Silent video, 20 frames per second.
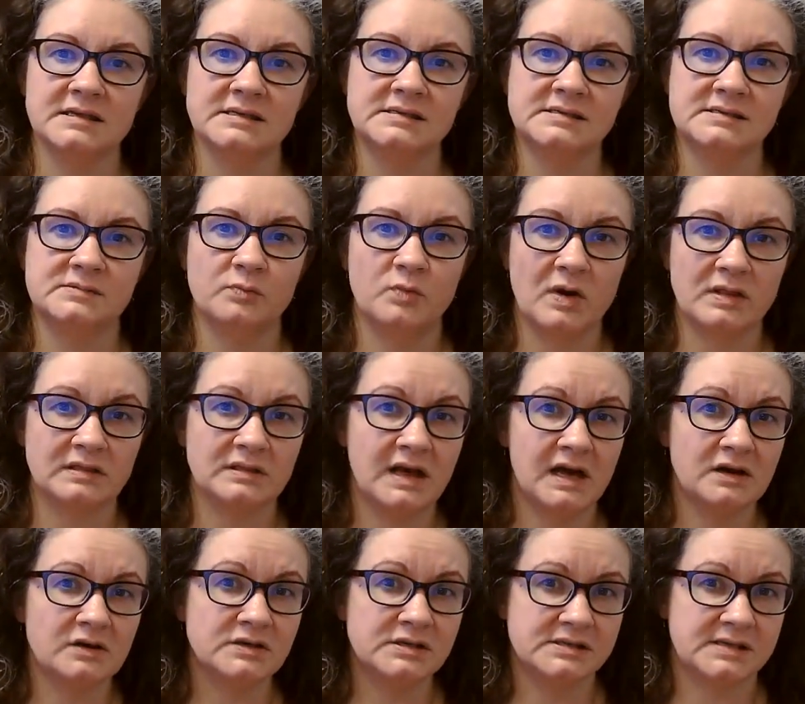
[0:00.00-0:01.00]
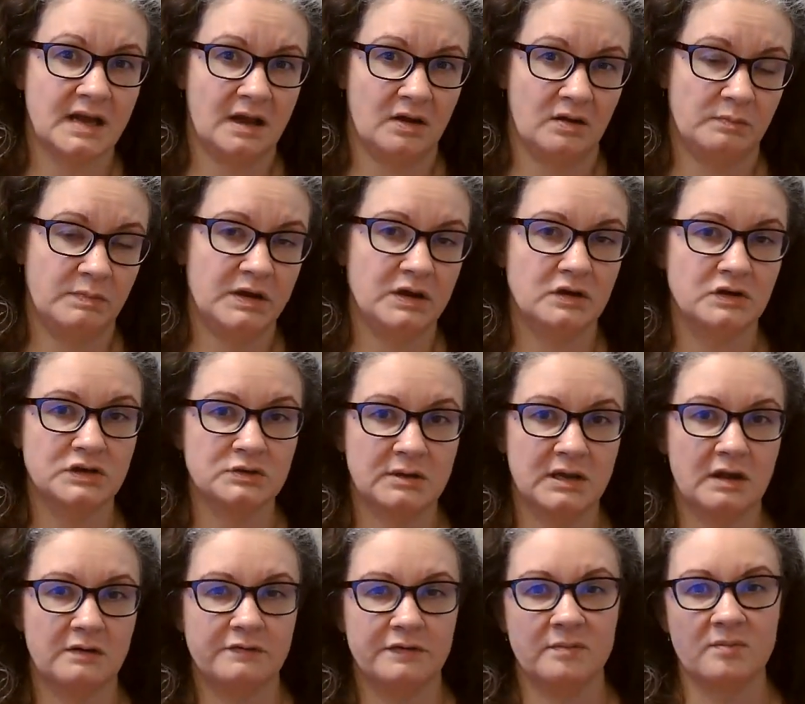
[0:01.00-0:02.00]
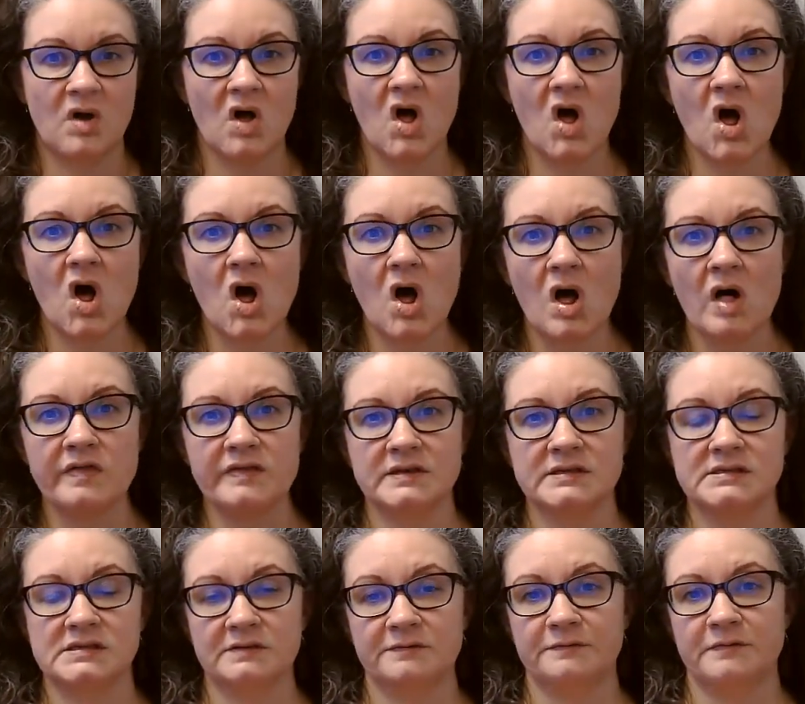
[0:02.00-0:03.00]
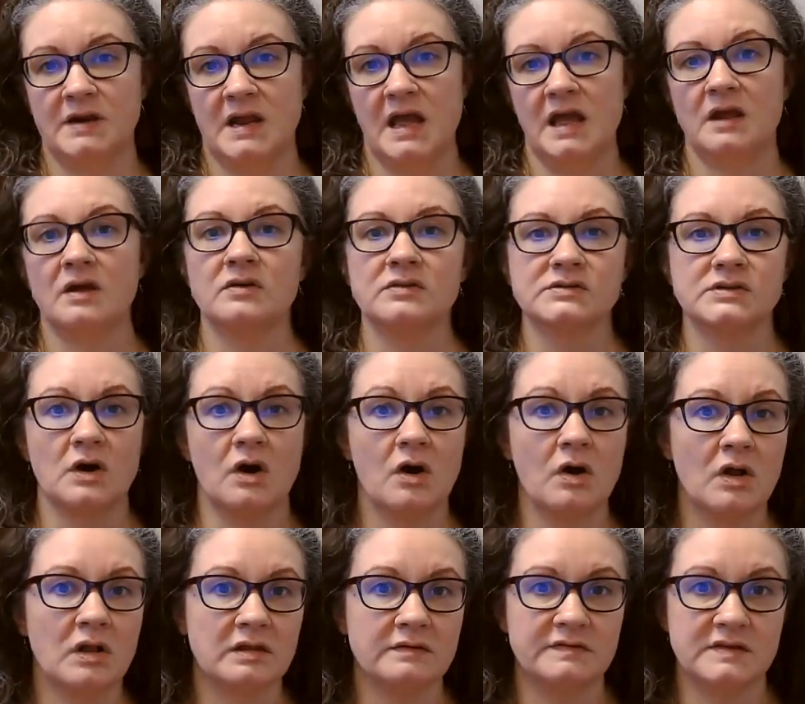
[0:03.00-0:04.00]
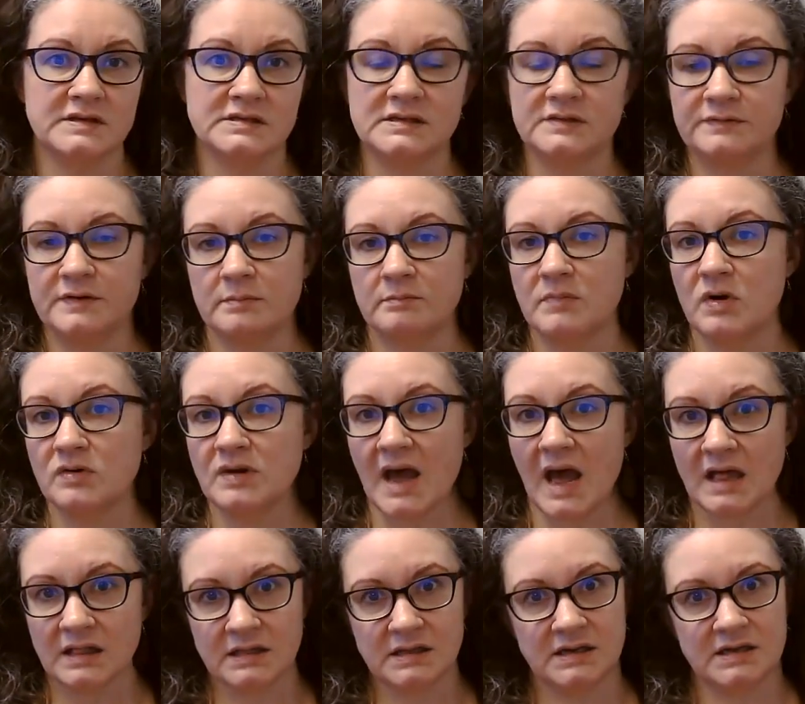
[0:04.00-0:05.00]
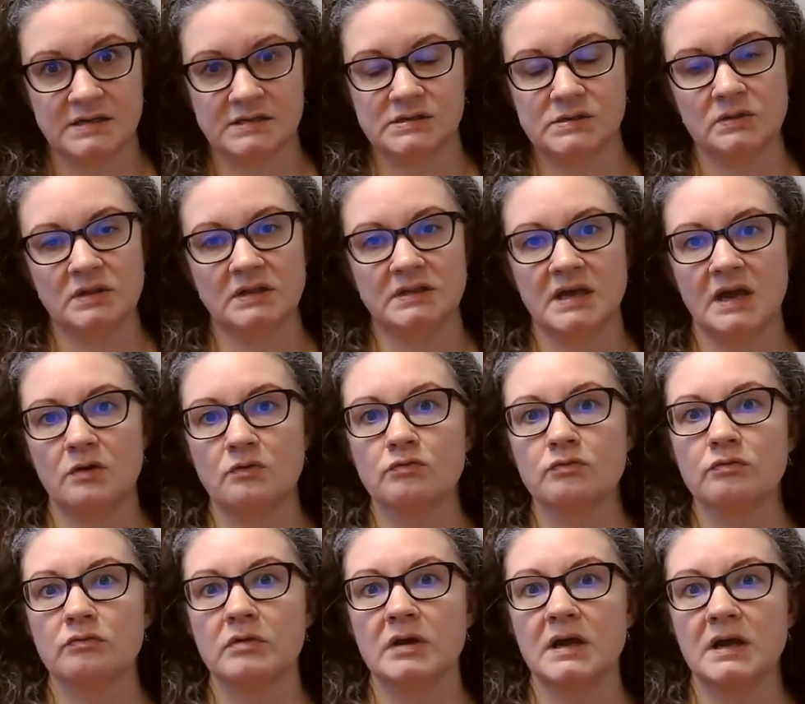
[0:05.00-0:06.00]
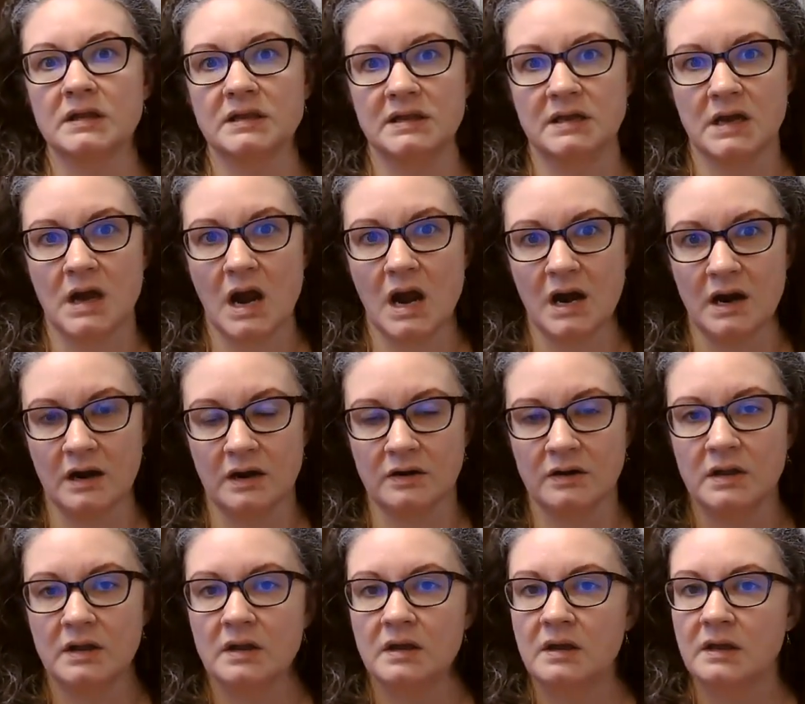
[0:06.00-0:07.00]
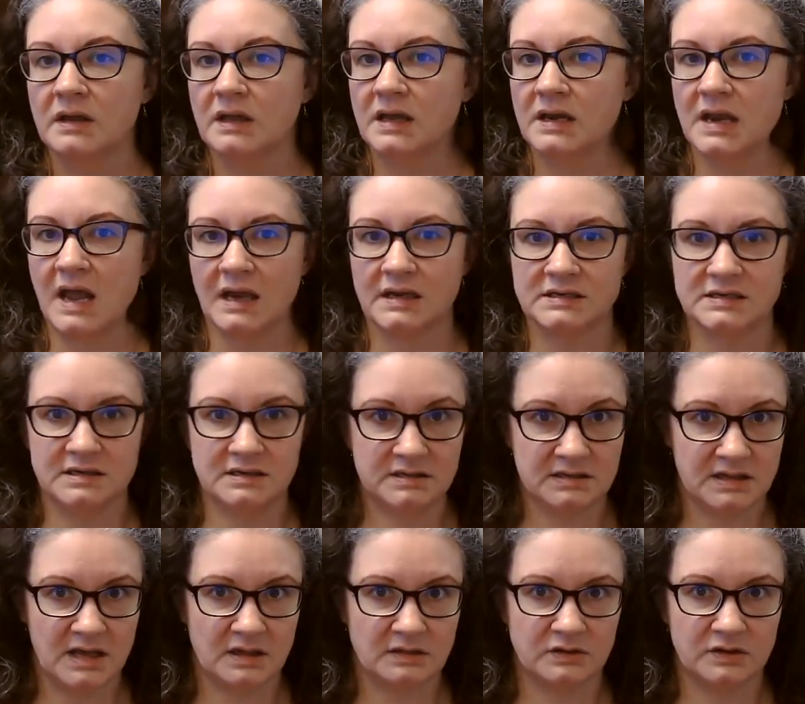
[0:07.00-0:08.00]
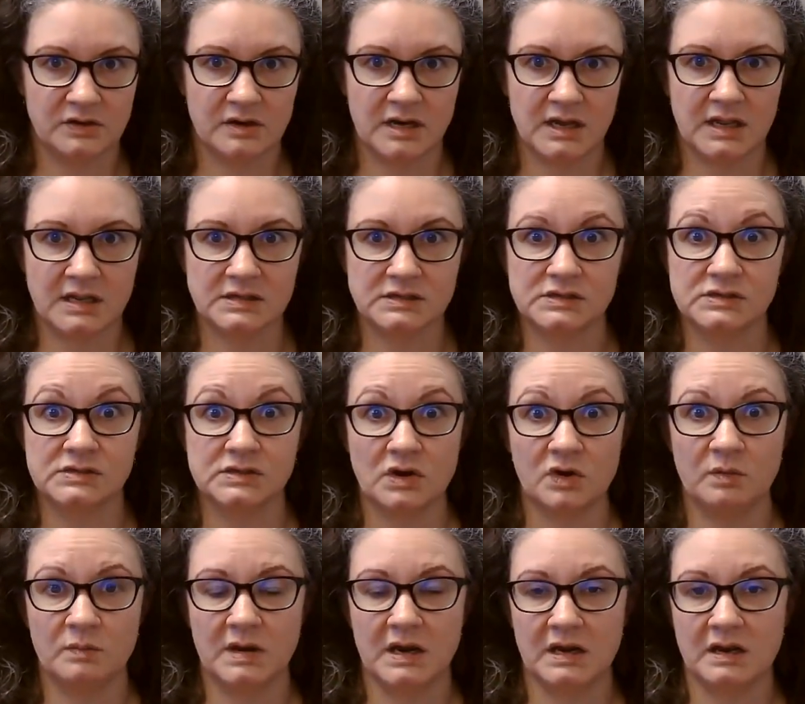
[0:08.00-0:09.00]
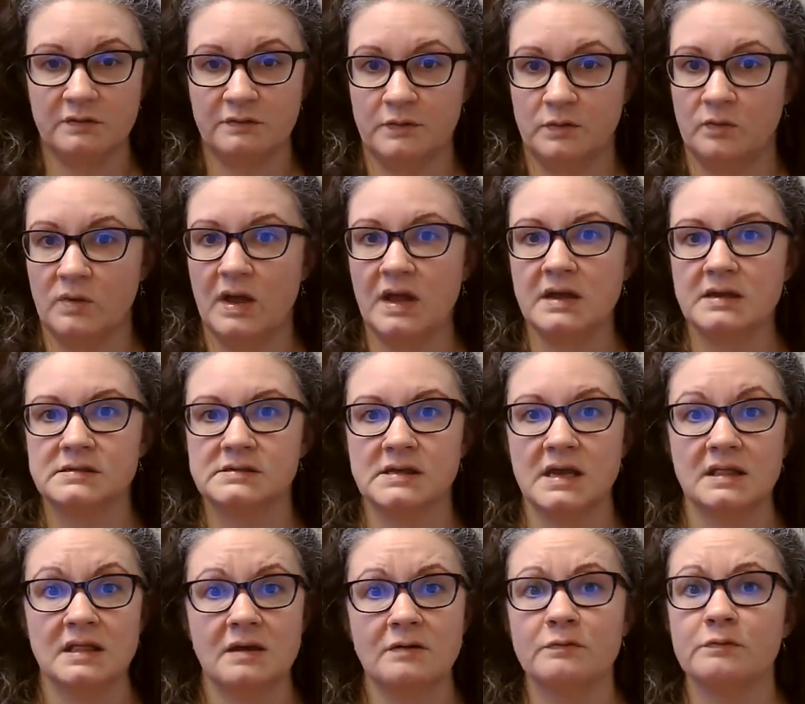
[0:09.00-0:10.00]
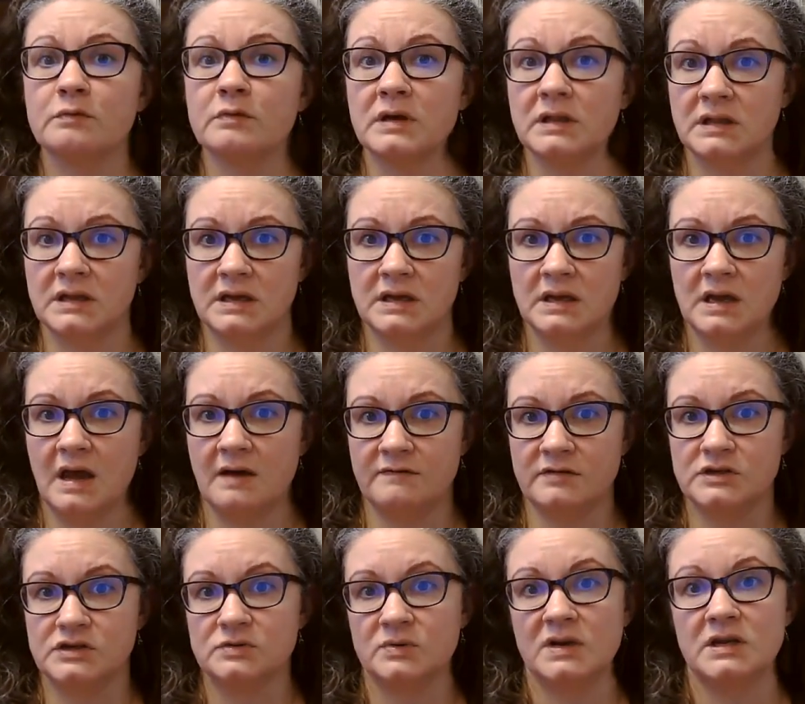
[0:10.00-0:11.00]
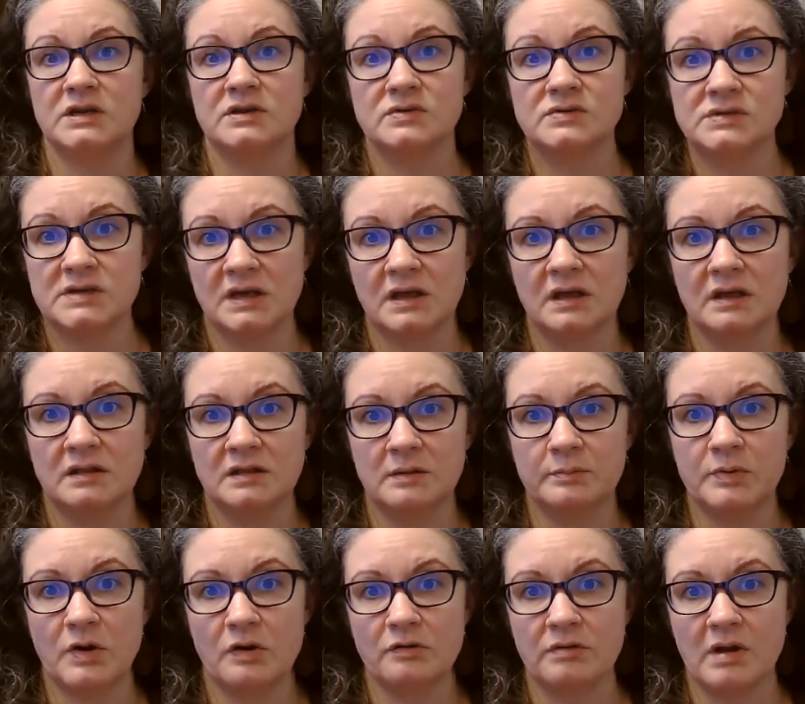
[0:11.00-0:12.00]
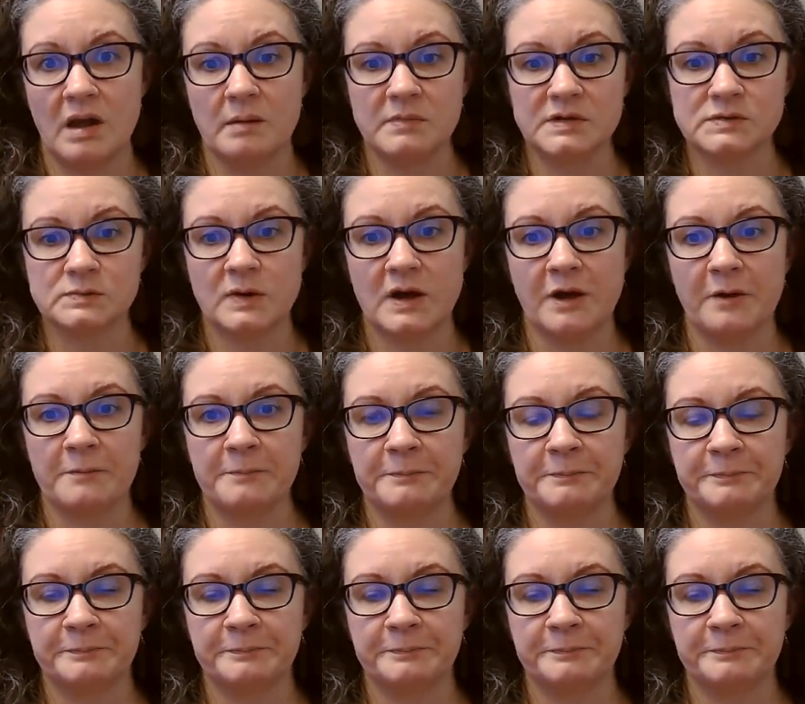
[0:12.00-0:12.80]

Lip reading: this one letter sound, but you're doing it from all these different angles, all of these different modalities, so that they really are connecting to that learning in so many different ways. And they really have enjoyed using the program as well.